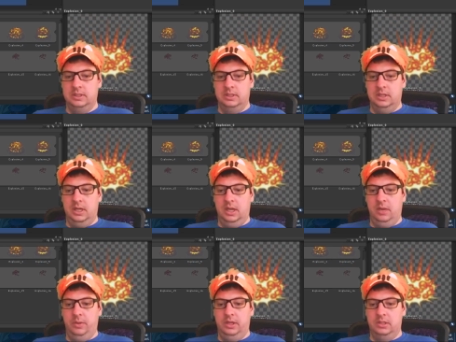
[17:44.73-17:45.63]
And
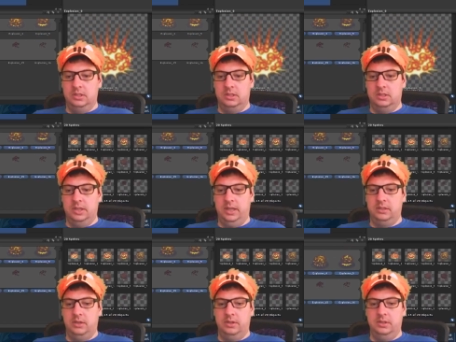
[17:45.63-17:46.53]
we can just select
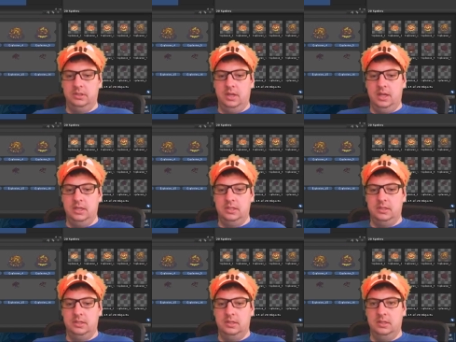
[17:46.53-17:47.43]
all these
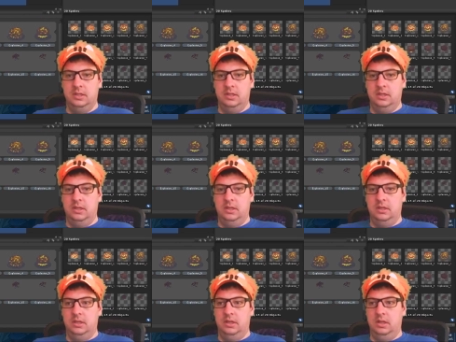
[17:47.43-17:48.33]
guys.
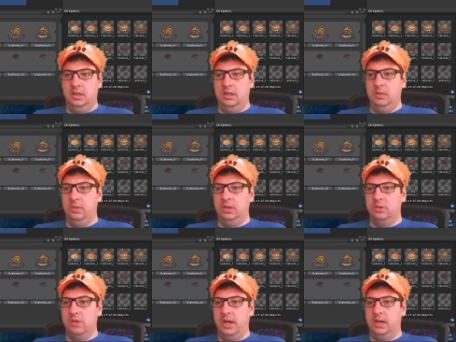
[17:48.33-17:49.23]
And we can
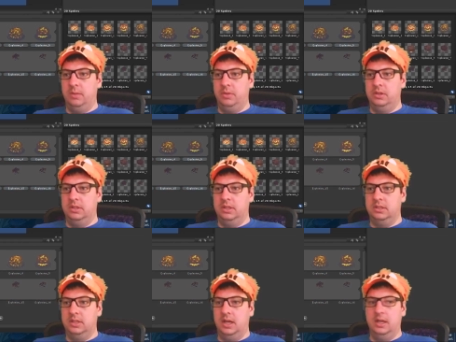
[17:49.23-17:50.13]
drag it up onto this
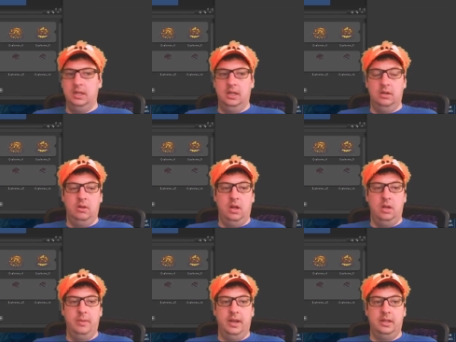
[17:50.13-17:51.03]
guy. And it'll
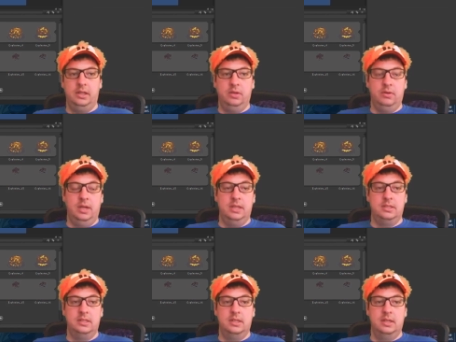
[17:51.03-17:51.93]
automatically
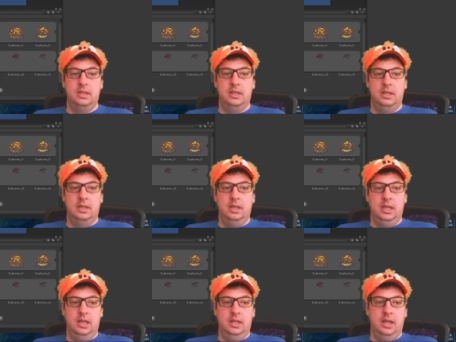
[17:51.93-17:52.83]
create
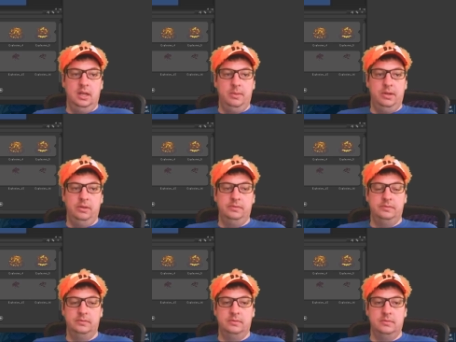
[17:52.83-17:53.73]
an animator
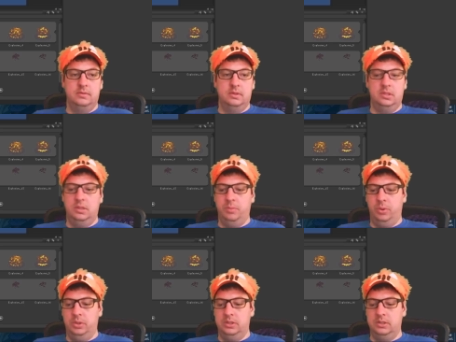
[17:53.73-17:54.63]

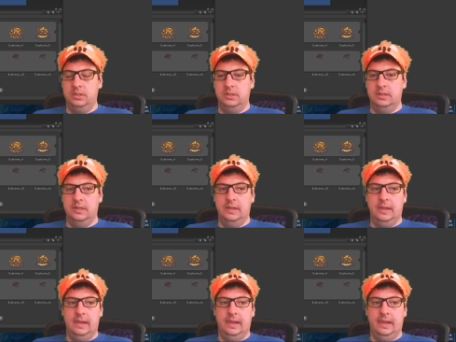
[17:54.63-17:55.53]
component
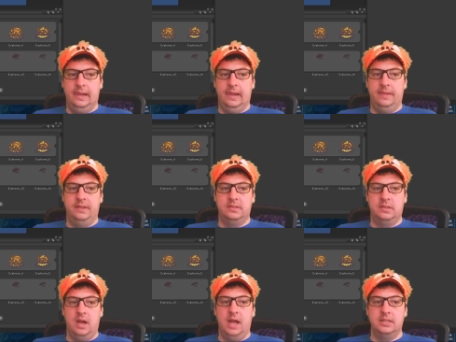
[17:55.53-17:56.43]
that's
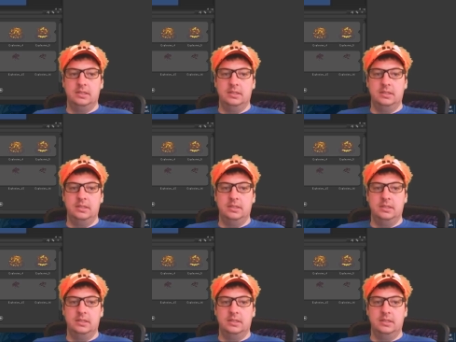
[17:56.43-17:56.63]
got